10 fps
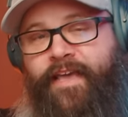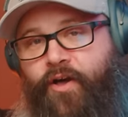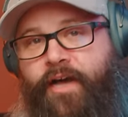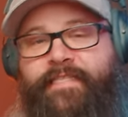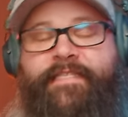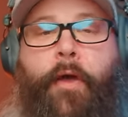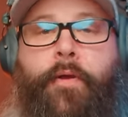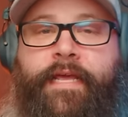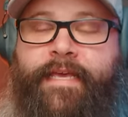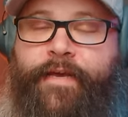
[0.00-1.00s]
Hey guys,
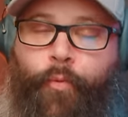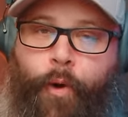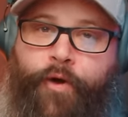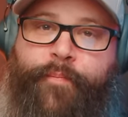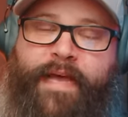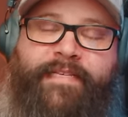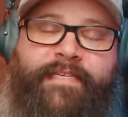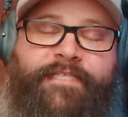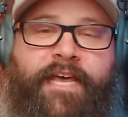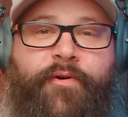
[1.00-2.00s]
Tony here. Welcome back to
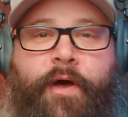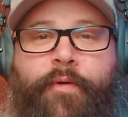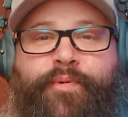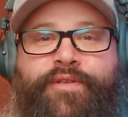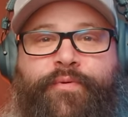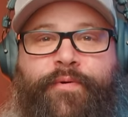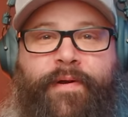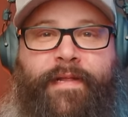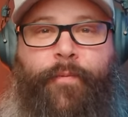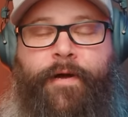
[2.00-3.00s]
the channel. Hope you're doing
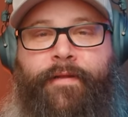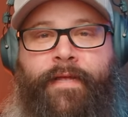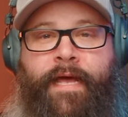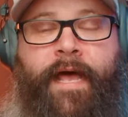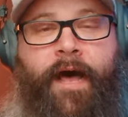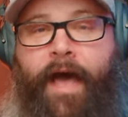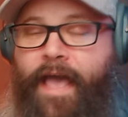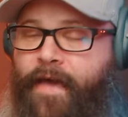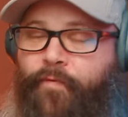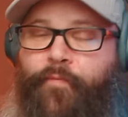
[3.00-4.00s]
really well. I
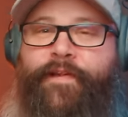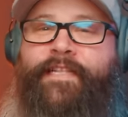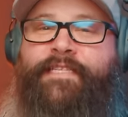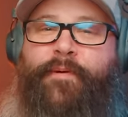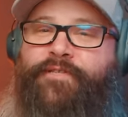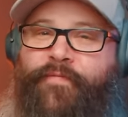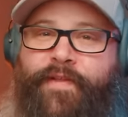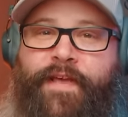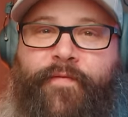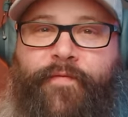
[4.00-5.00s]
have a really special
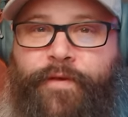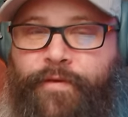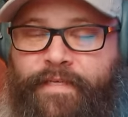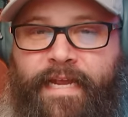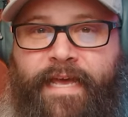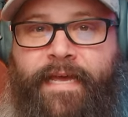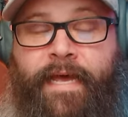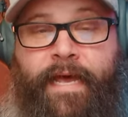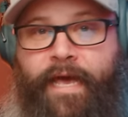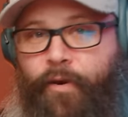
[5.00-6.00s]
video for you today,
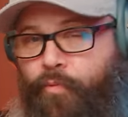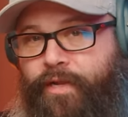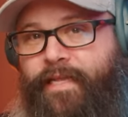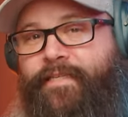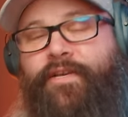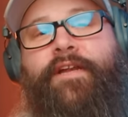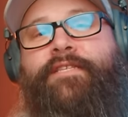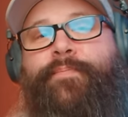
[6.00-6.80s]
and I'm really excited to